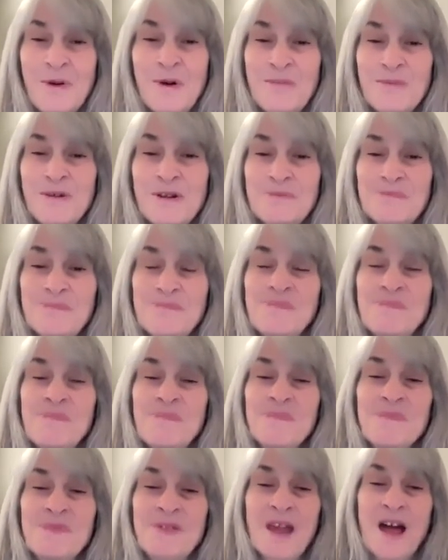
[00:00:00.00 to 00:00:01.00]
moment,
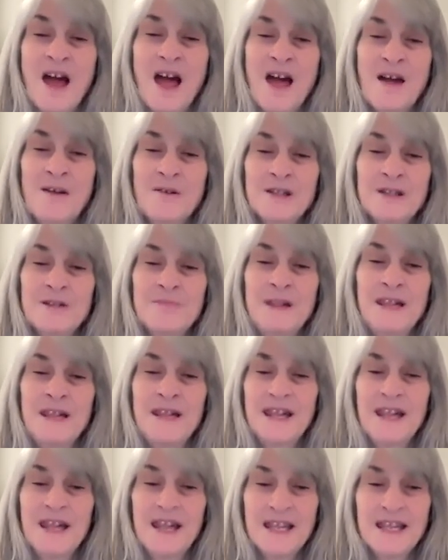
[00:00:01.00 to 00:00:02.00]
I will
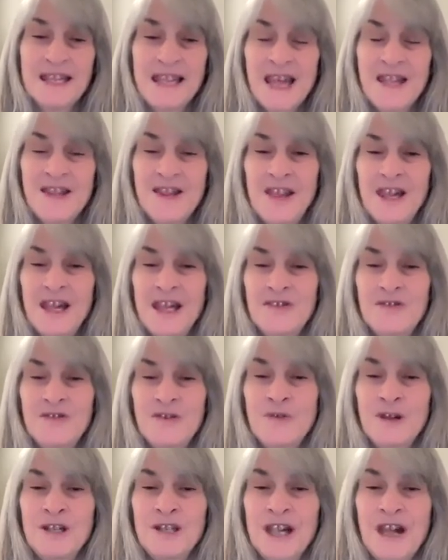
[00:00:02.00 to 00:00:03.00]
speak 10 things
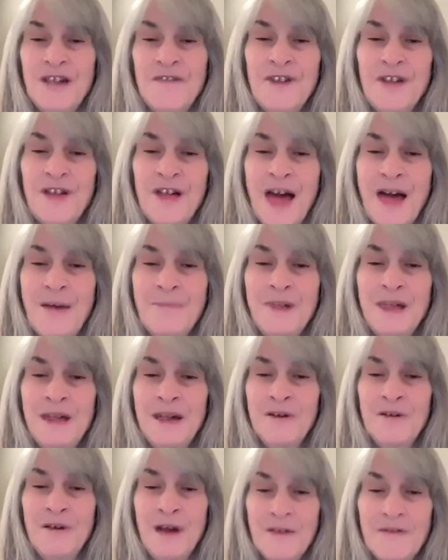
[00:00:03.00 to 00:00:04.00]
for which I feel happy
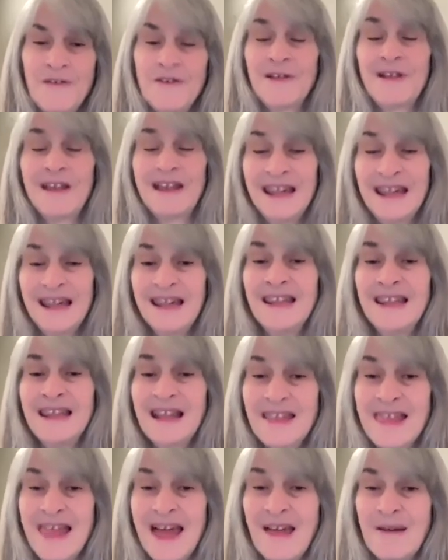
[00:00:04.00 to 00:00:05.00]
and grateful
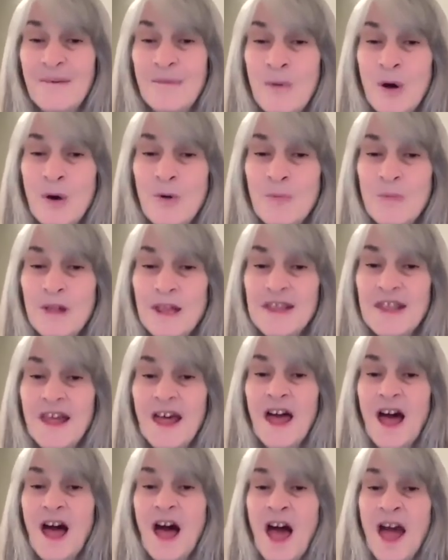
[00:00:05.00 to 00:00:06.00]
in that moment.
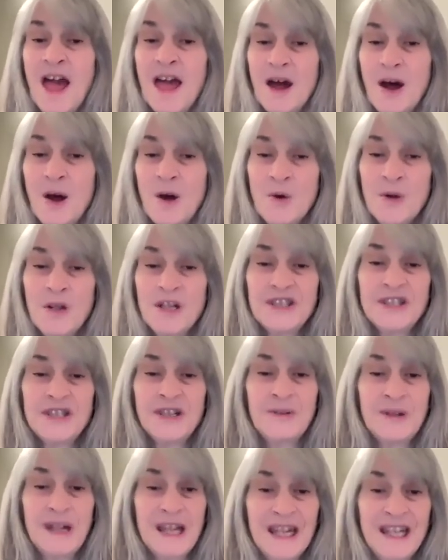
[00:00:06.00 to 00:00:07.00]
I always
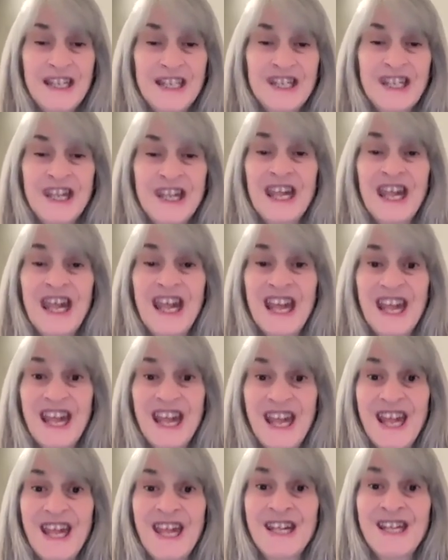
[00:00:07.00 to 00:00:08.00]
do each thing
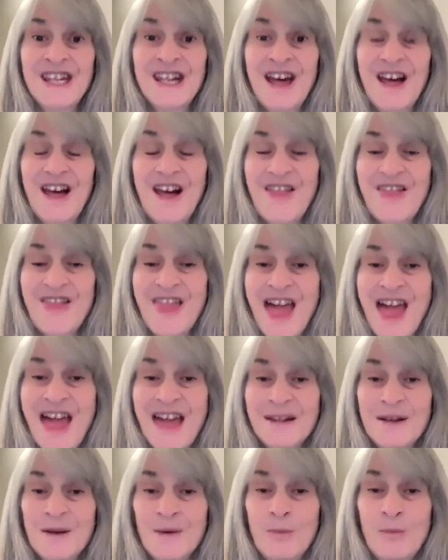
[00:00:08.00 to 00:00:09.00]
in
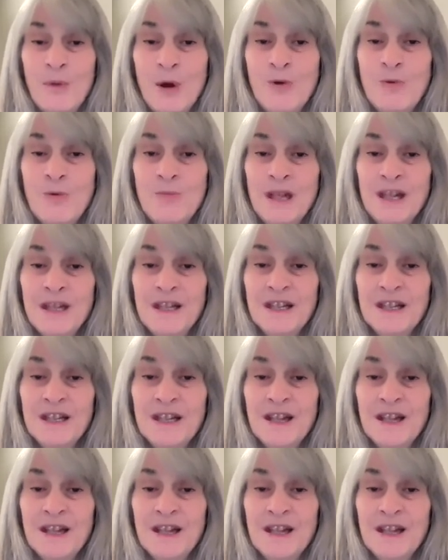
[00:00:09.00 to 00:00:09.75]
that moment